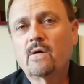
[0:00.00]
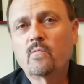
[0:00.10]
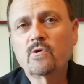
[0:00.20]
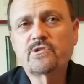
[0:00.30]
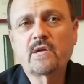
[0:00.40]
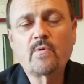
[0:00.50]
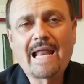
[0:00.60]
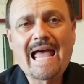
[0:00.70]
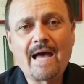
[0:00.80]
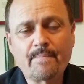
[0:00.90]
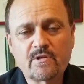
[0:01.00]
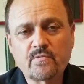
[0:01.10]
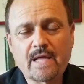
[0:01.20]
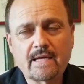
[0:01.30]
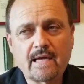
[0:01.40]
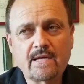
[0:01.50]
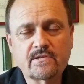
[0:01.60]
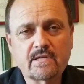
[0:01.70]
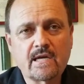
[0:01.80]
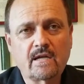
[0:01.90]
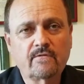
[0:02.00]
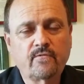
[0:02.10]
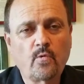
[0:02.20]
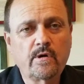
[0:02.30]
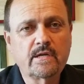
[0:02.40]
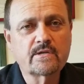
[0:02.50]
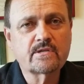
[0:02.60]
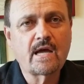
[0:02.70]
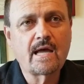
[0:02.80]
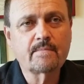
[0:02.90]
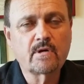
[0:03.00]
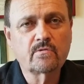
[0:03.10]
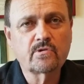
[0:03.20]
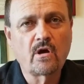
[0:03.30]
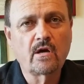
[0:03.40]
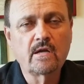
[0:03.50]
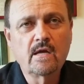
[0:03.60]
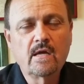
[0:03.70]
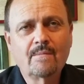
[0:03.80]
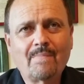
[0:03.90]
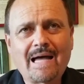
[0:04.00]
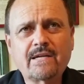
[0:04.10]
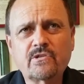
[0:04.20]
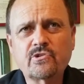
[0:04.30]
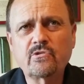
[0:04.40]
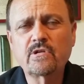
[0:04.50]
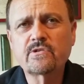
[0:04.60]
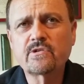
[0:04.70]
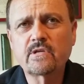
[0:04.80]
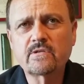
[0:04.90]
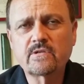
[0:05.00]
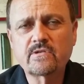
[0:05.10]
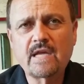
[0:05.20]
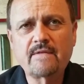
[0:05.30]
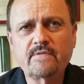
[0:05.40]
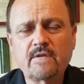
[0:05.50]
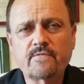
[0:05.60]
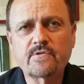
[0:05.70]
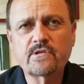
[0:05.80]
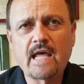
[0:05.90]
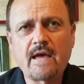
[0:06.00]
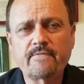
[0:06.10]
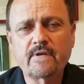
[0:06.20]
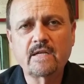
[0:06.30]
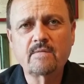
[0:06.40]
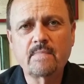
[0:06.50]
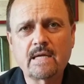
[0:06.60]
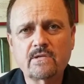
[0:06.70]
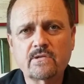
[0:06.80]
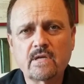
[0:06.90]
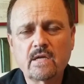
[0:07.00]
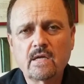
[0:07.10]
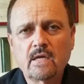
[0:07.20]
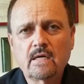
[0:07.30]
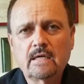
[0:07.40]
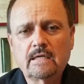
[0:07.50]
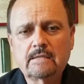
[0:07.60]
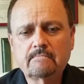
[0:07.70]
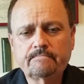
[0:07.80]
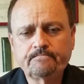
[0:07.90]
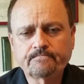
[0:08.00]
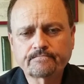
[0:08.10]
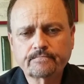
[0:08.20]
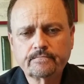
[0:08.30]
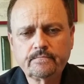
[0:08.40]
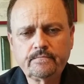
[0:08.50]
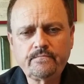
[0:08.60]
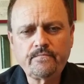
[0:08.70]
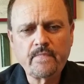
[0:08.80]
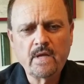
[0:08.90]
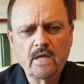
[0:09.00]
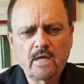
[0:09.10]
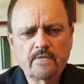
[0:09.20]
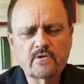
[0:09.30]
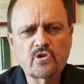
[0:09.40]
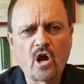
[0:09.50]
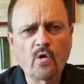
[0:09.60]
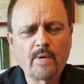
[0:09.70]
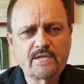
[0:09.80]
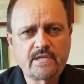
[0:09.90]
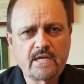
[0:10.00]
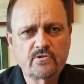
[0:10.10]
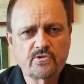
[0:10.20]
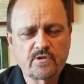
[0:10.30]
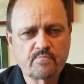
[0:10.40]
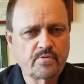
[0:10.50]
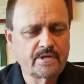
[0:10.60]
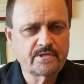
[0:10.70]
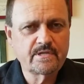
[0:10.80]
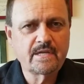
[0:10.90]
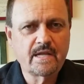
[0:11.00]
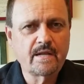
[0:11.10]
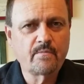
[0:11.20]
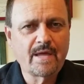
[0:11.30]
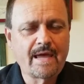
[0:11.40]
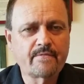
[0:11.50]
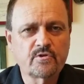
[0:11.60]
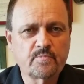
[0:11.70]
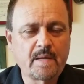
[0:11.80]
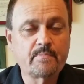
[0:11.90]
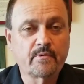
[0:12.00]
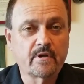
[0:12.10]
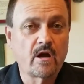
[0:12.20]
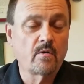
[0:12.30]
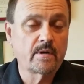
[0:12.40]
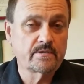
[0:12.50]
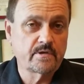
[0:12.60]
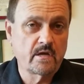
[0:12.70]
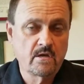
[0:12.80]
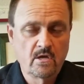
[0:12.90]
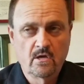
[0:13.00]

We'll see what happens with that case in California as time goes on. My concern is, is safety for staff and inmates. Um, there's always dangers in prison, and then we have those people that always say,